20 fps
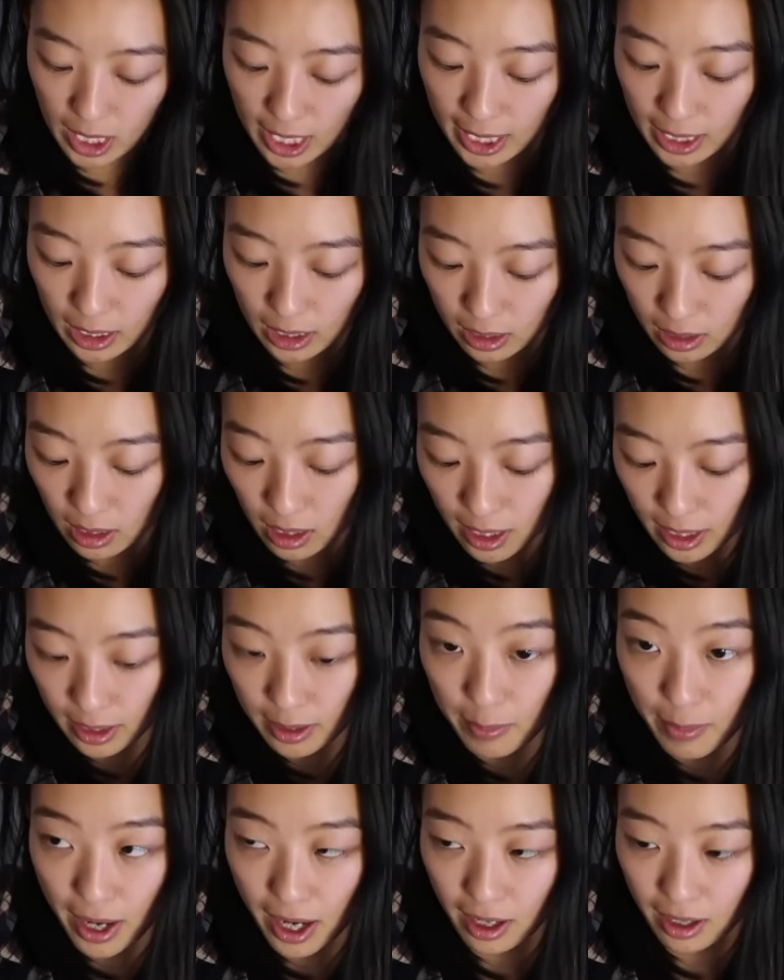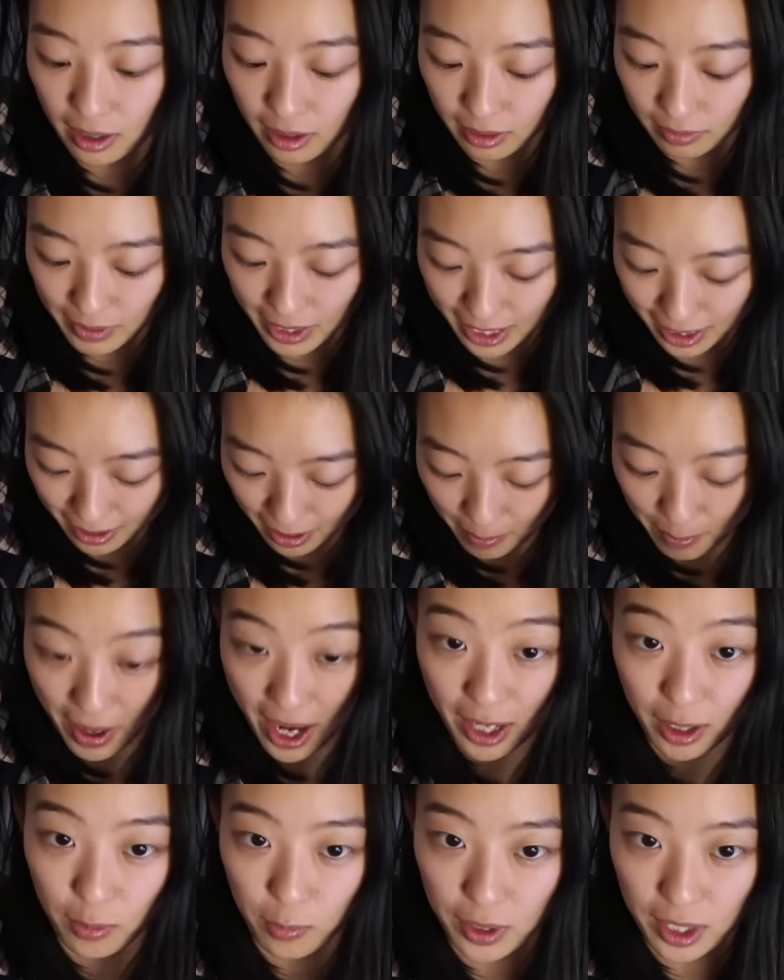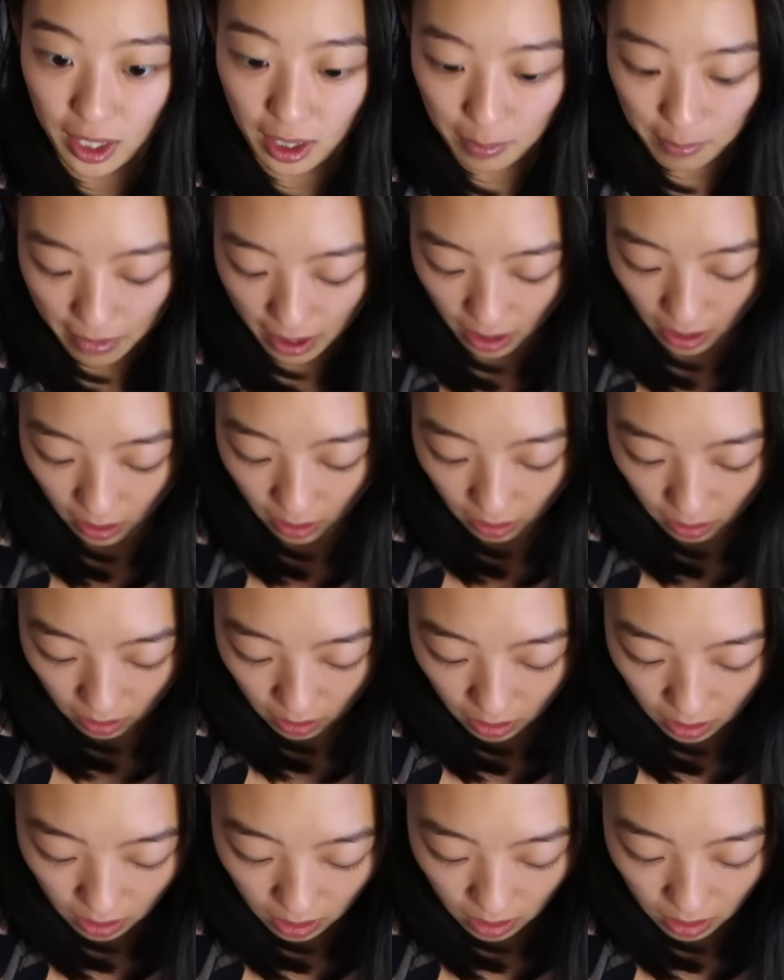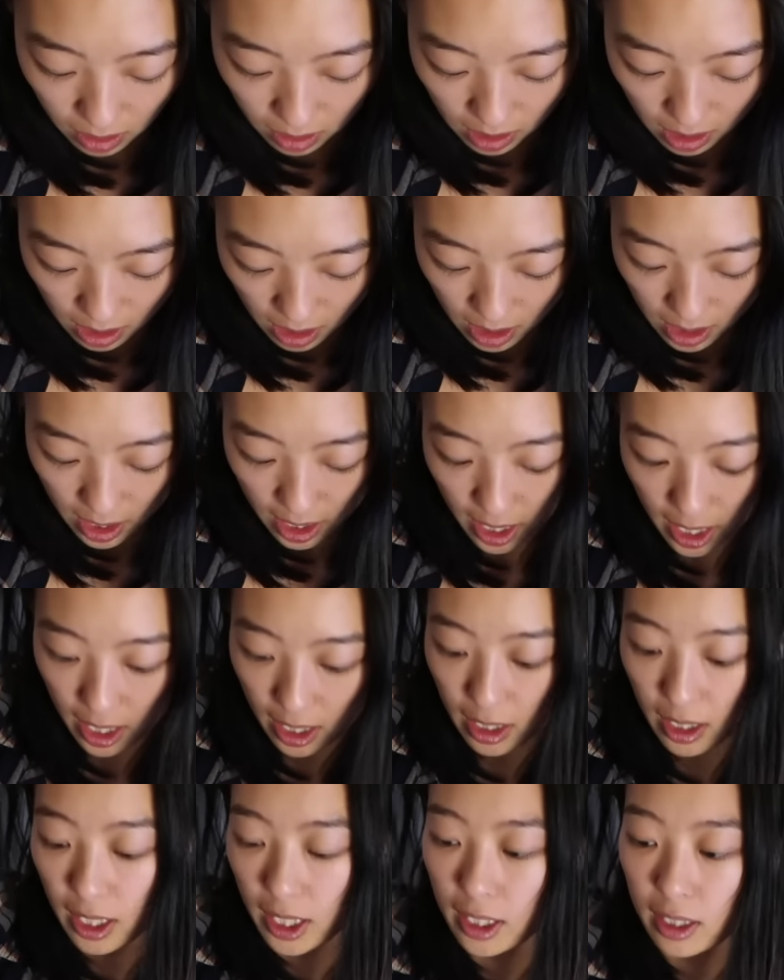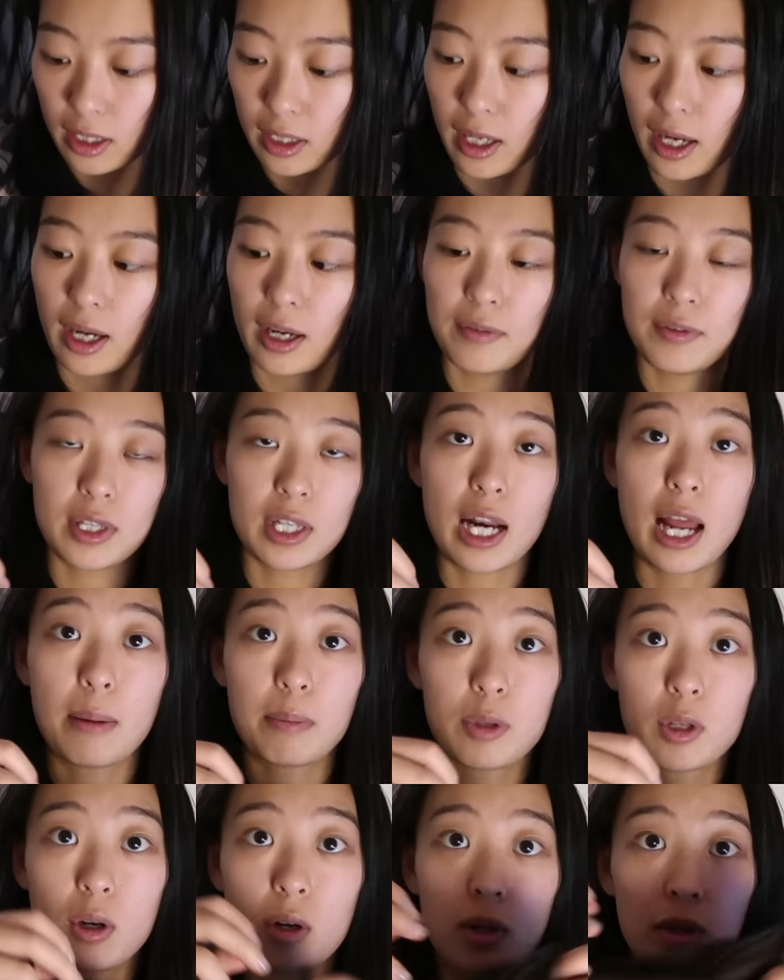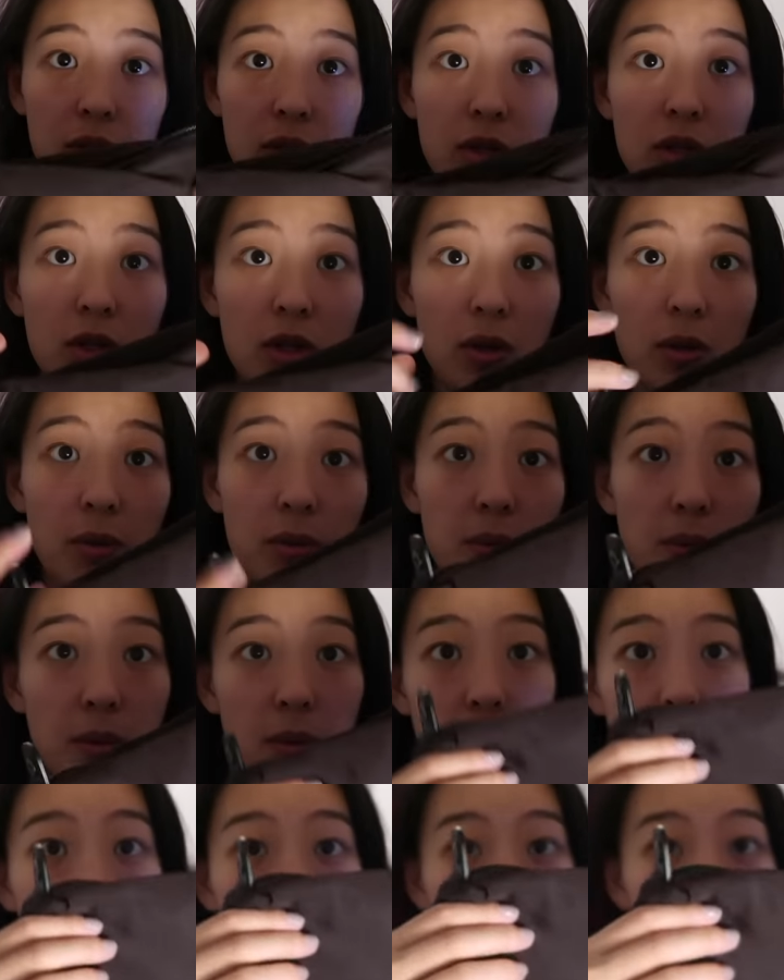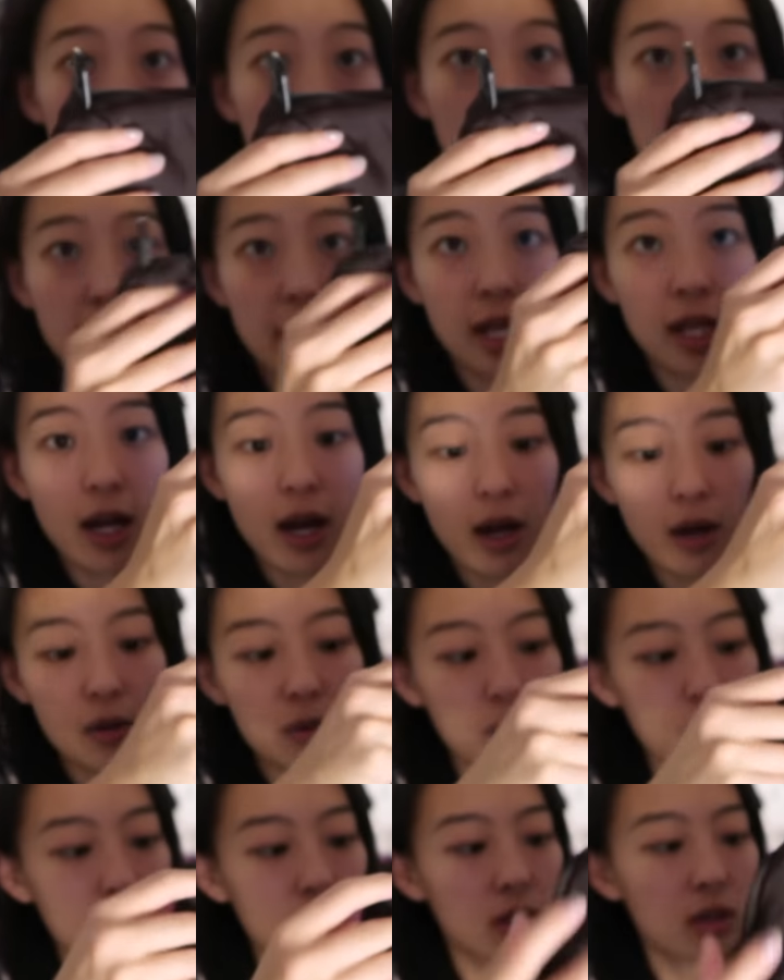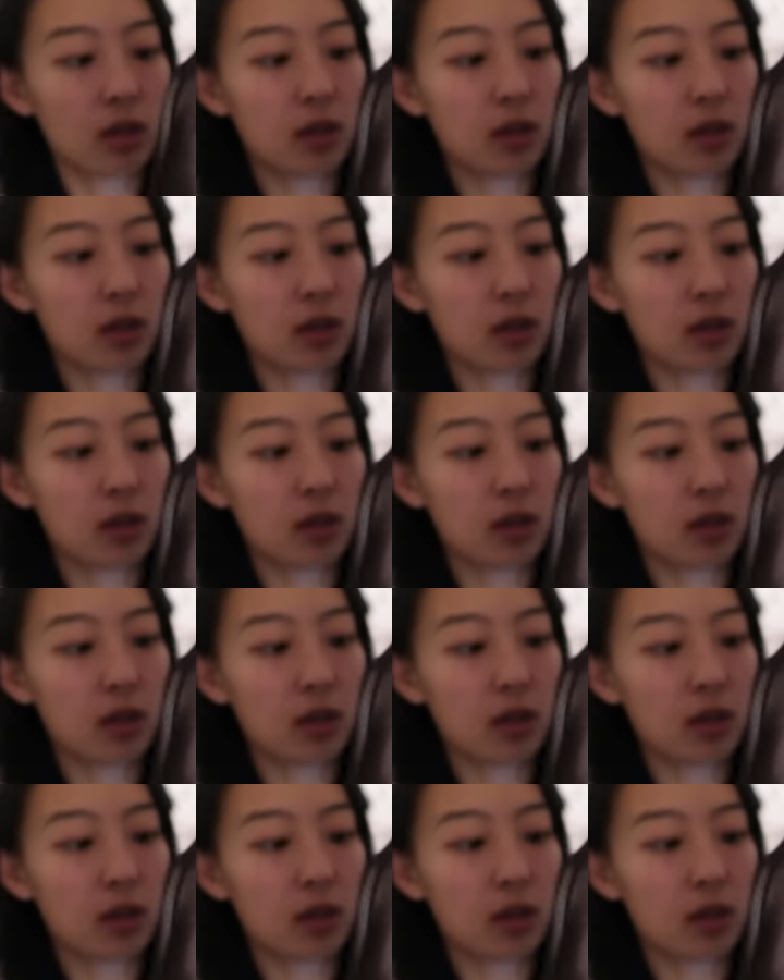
inside the bag, a bag within a bag, and it kind of snaps on. So if you take it out,